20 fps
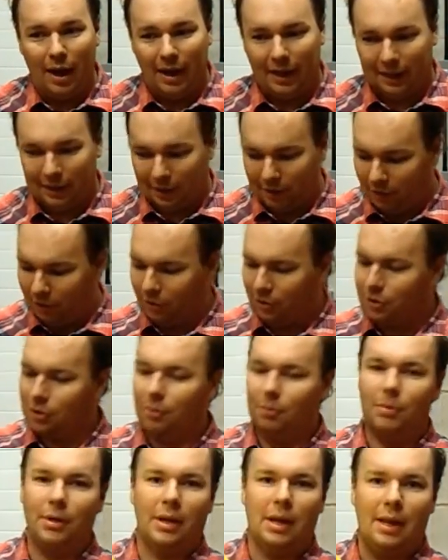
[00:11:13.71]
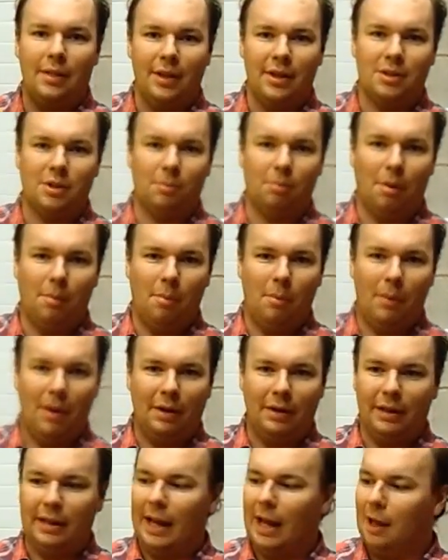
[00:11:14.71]
it'll look something like this, a proper
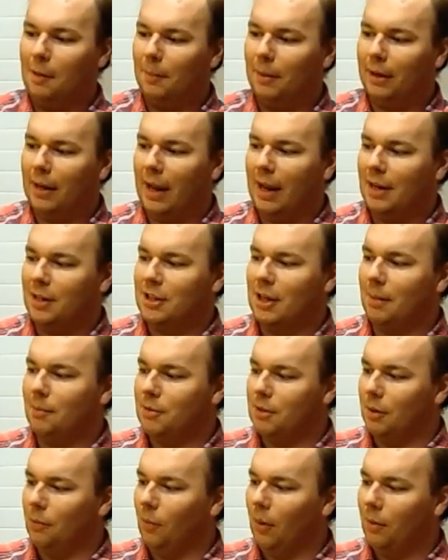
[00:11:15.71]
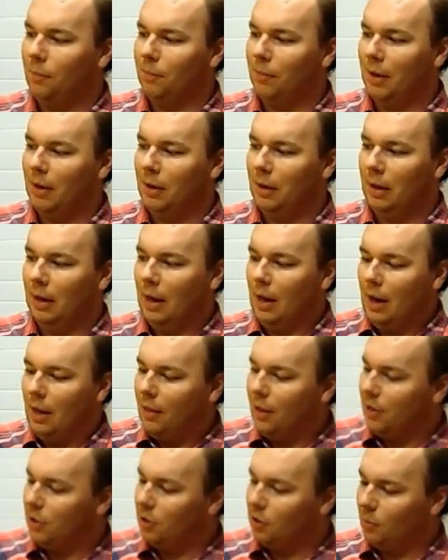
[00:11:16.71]
welding helmet, except it won't be,
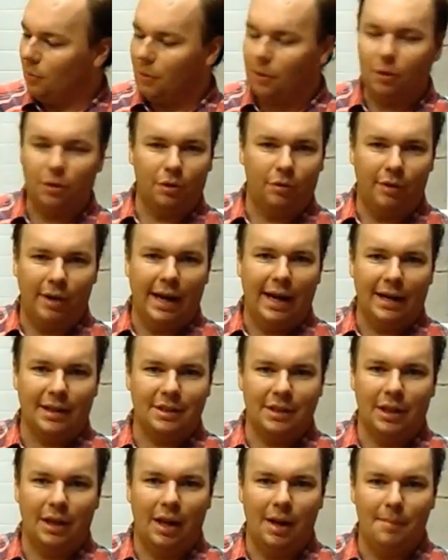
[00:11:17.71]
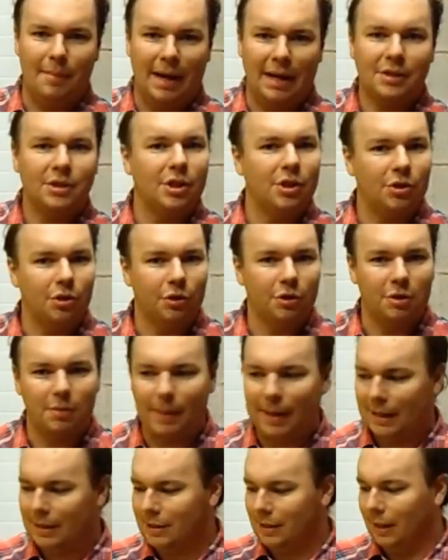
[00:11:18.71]
this is what we call a reactor light mask, it's
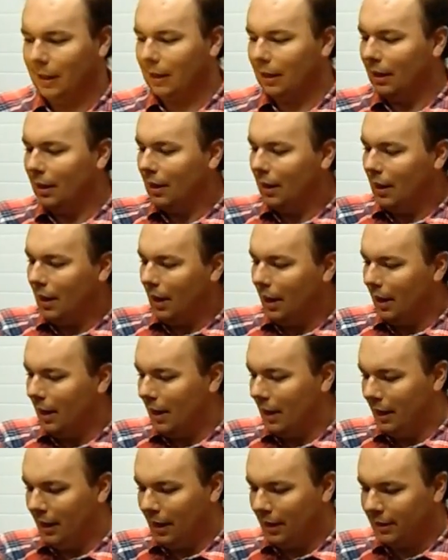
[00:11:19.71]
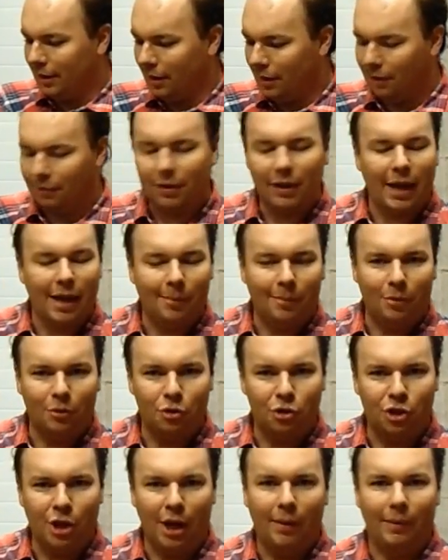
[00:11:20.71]
automatic. Uh, I don't know if the camera will
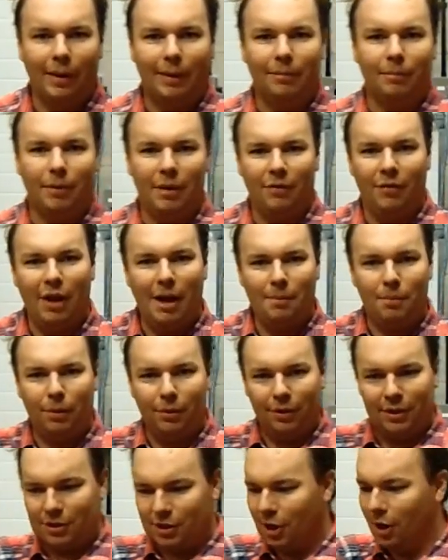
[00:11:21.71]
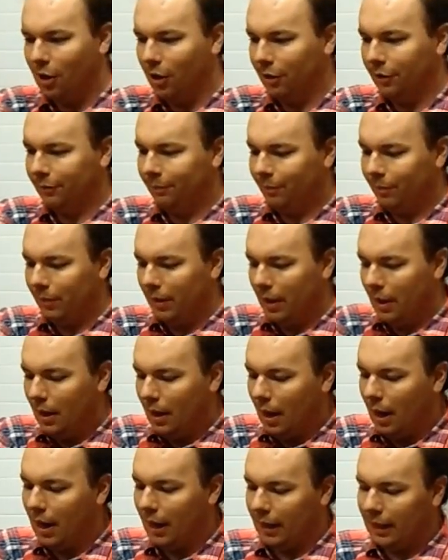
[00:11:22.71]
show it, but if I put this on,
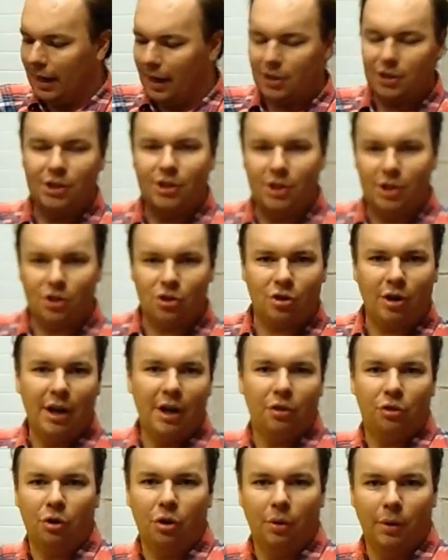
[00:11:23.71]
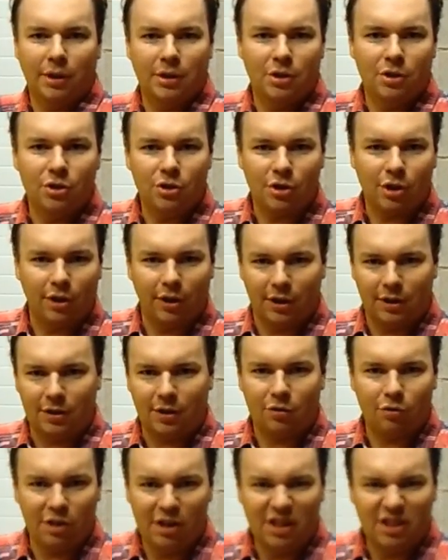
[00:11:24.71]
I can actually see straight through it, it's just got a
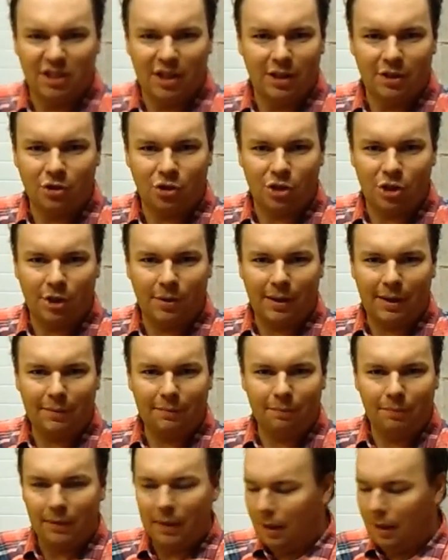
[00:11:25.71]
green tinge to it.